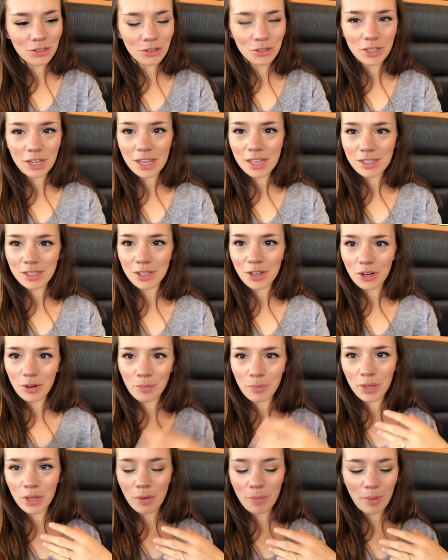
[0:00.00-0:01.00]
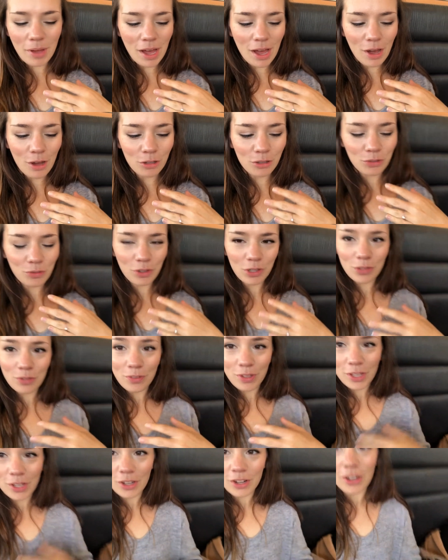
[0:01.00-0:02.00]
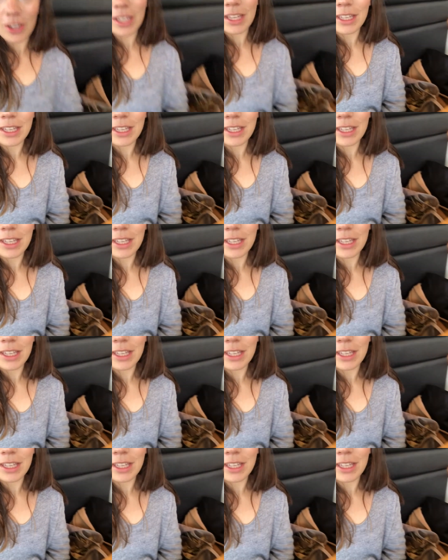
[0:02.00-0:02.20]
today it's gonna be about what we gonna